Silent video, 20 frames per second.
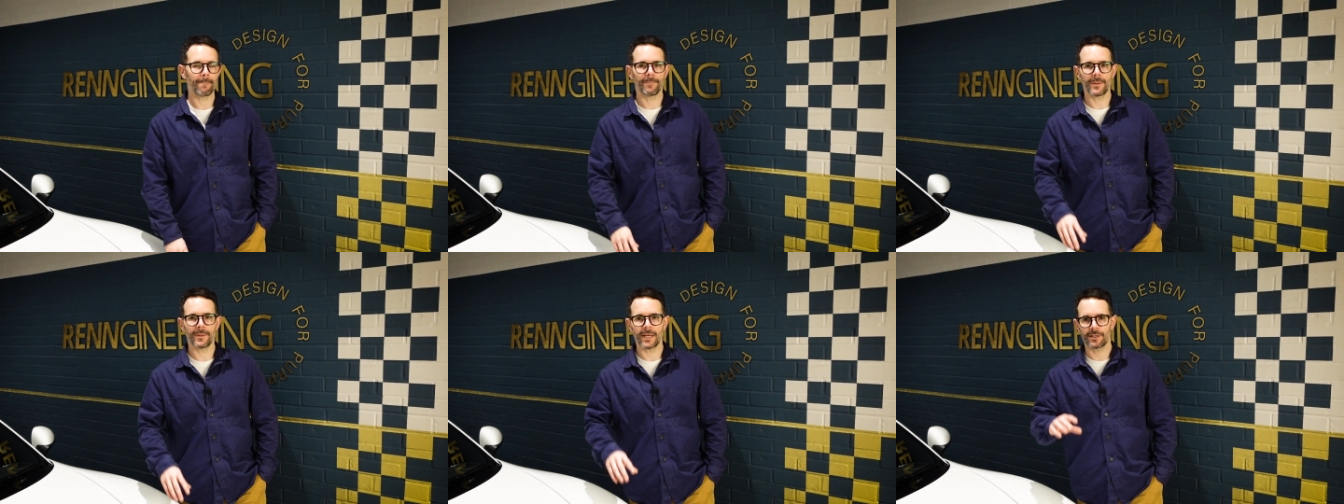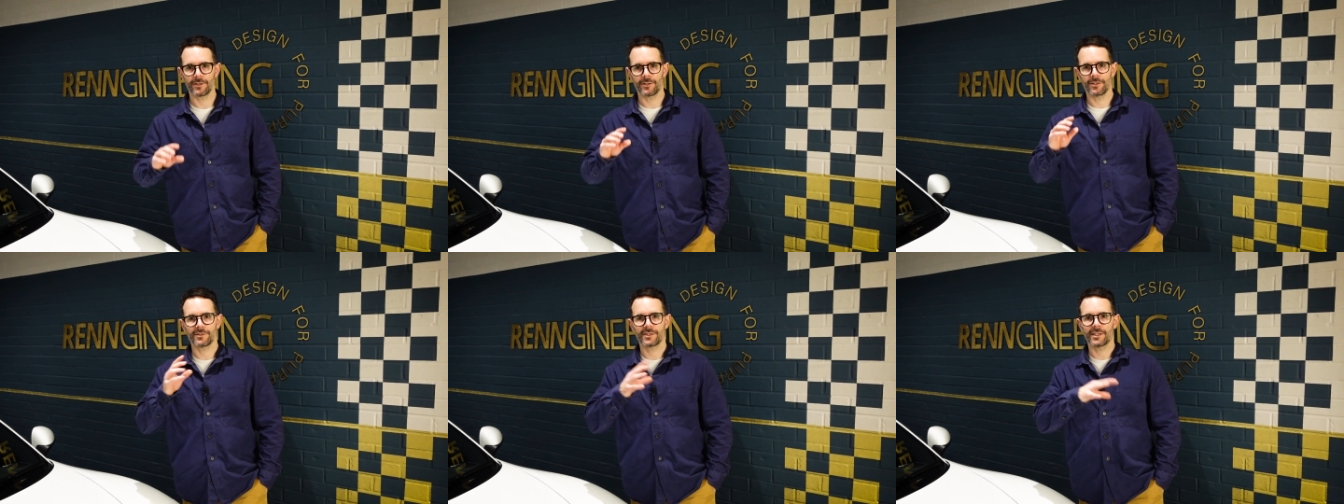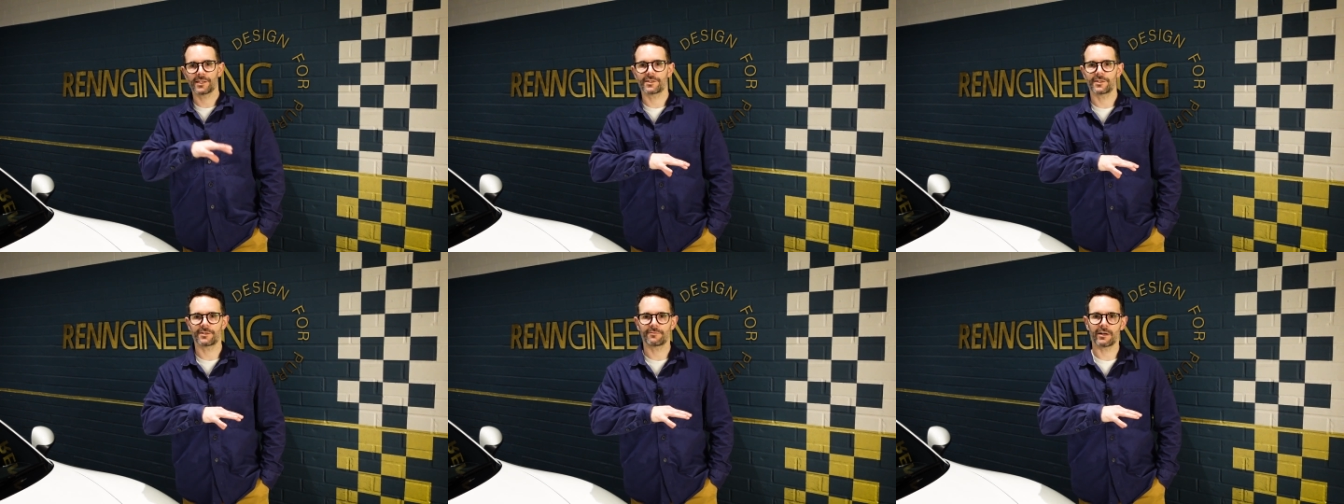they can use
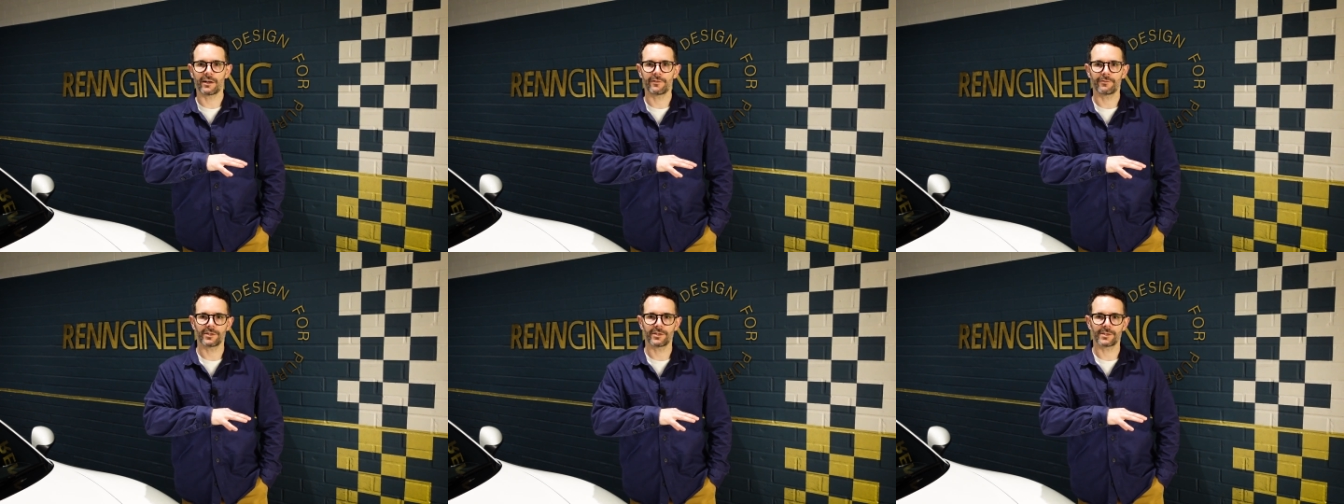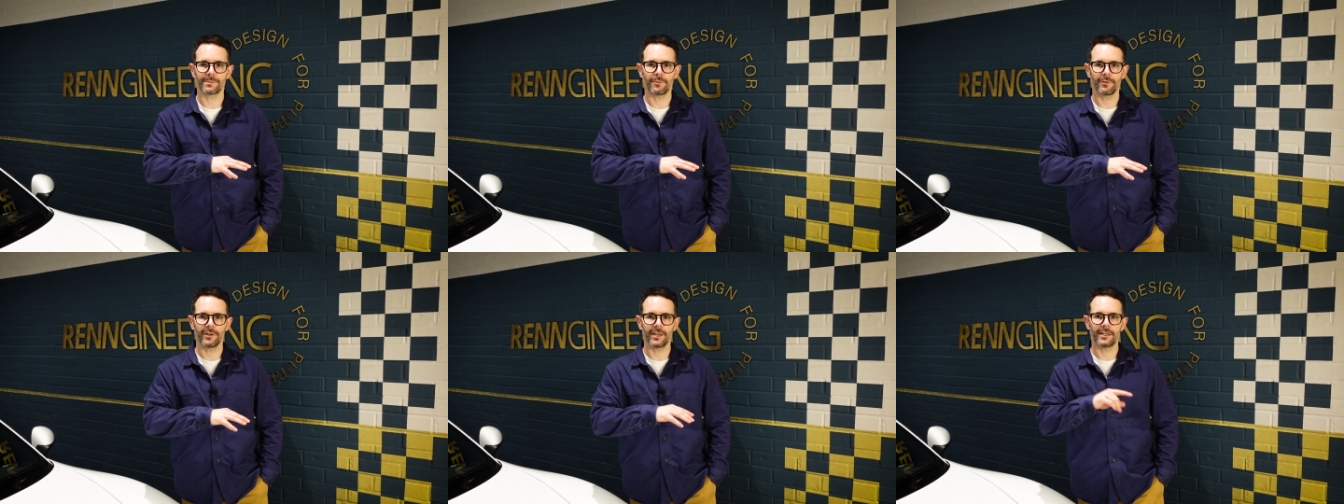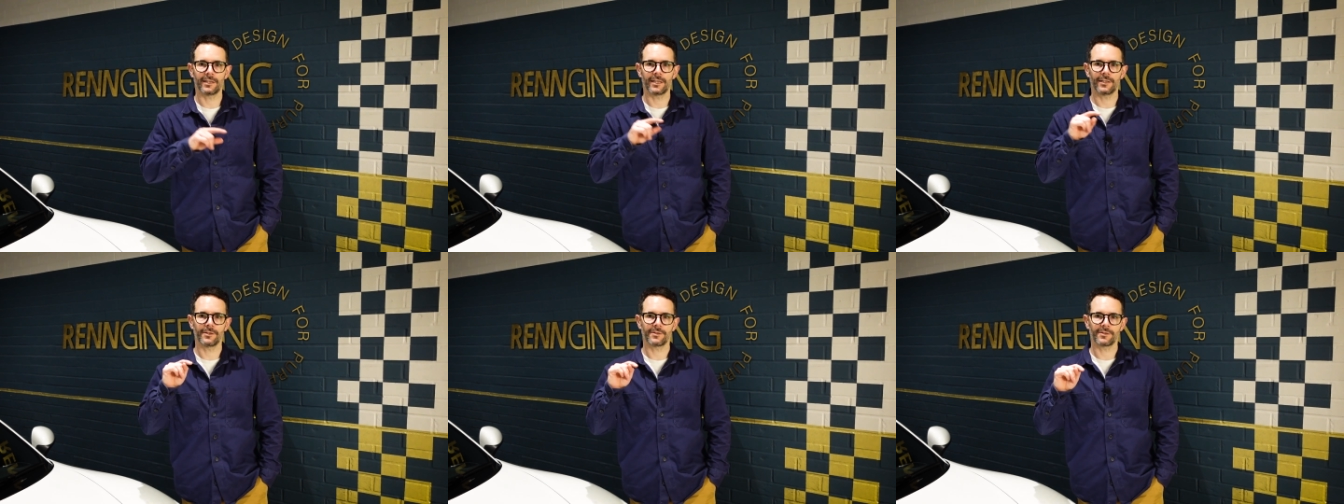this as a reference point
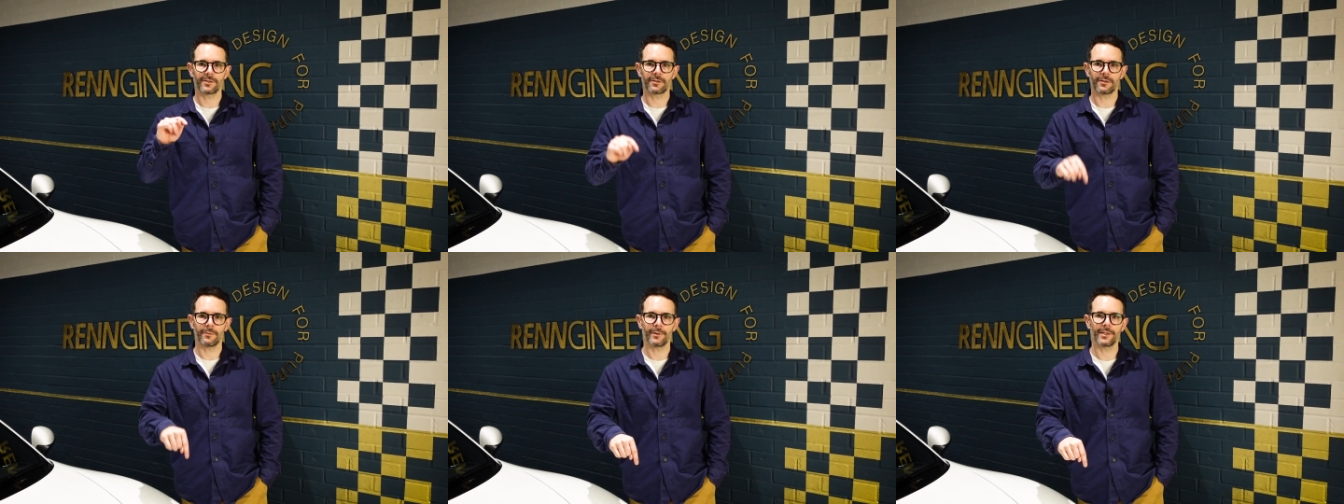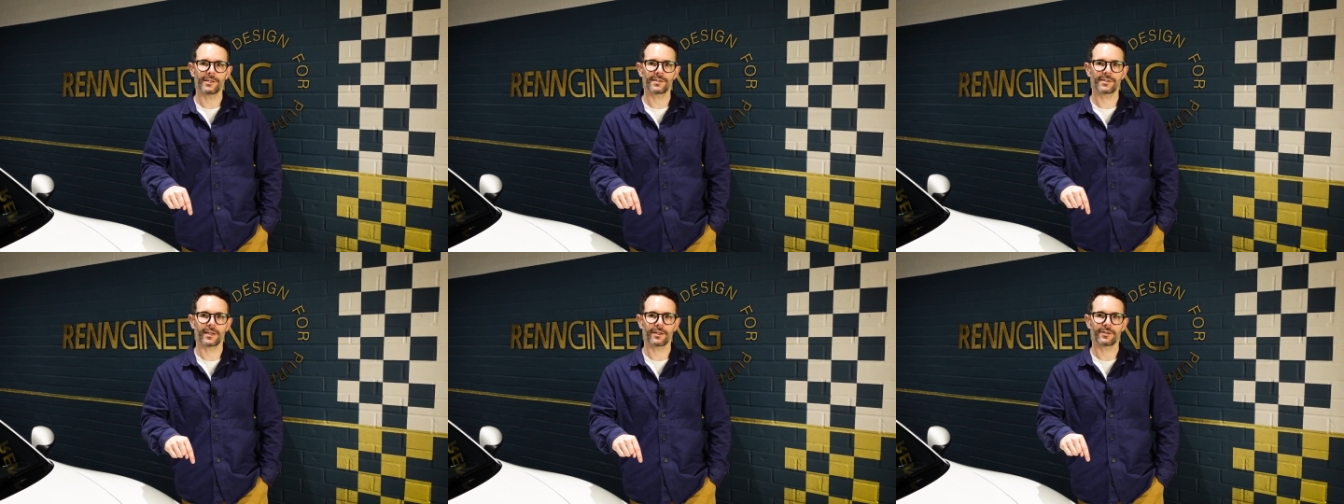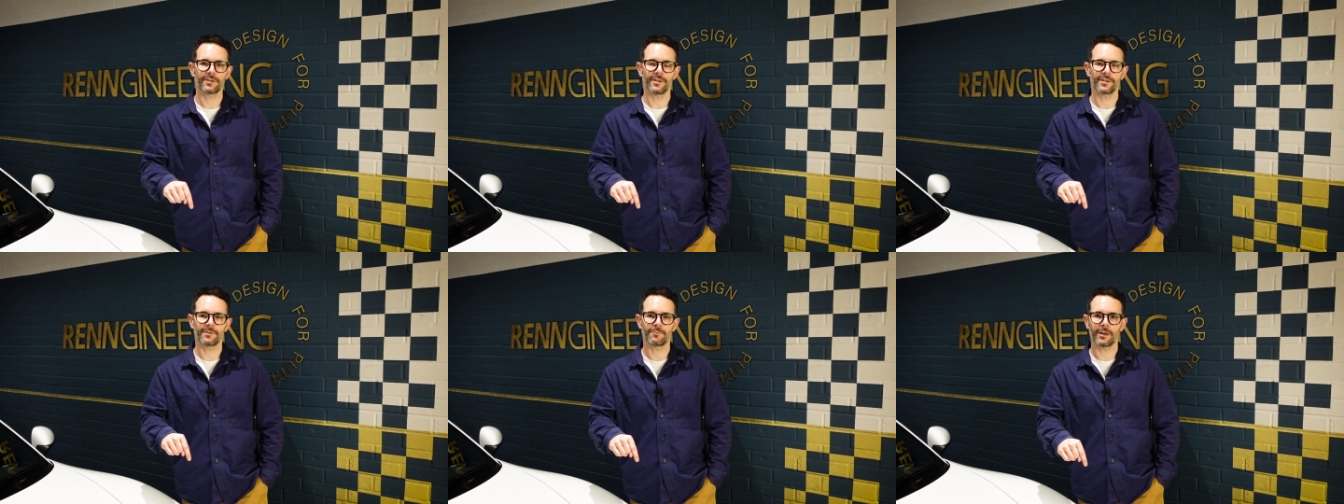and then use the comment
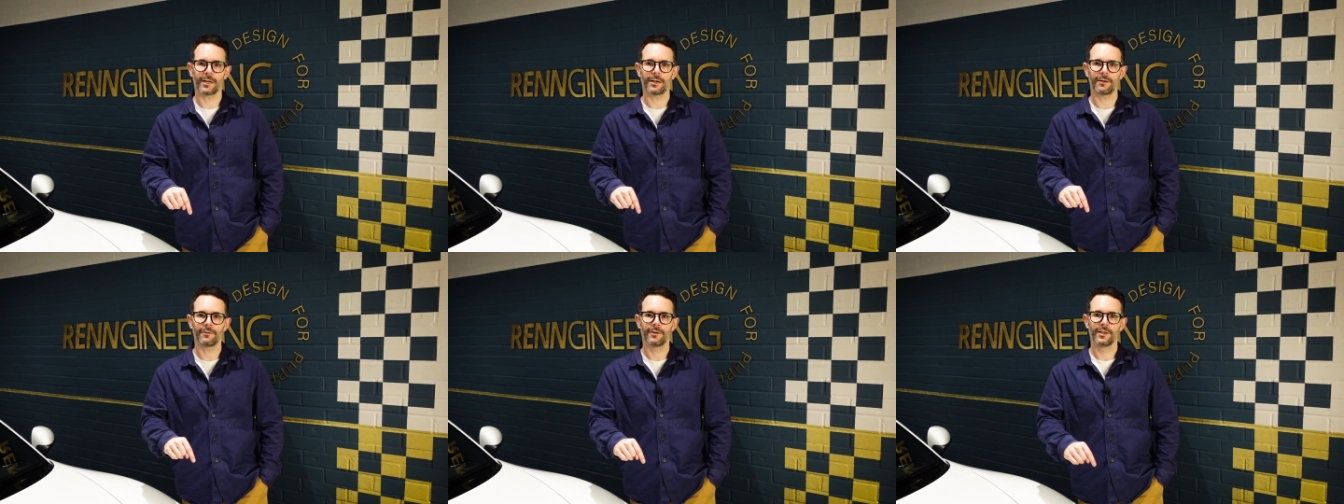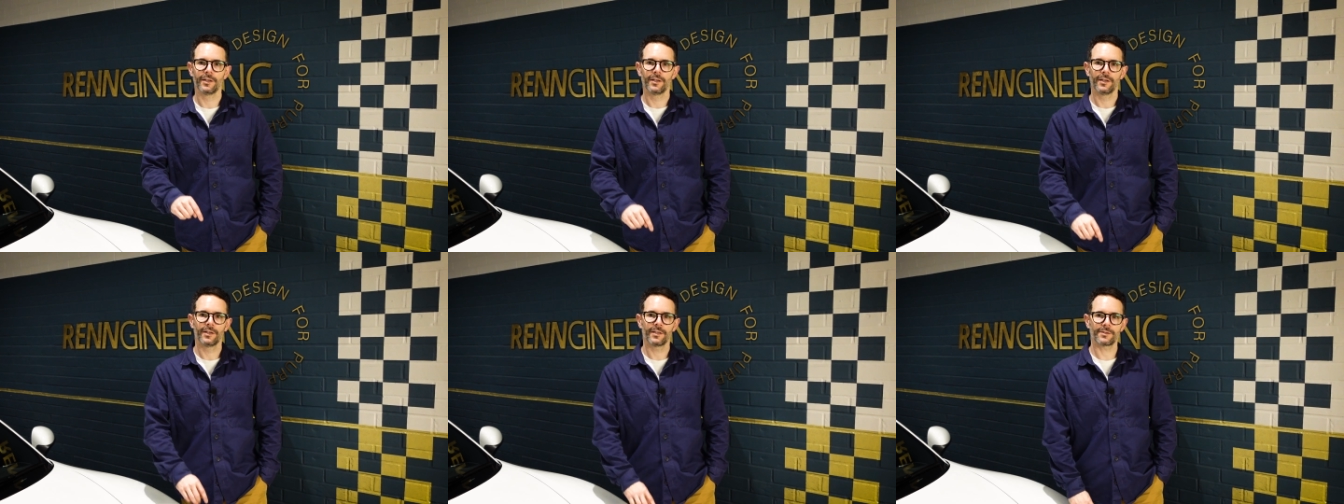section as well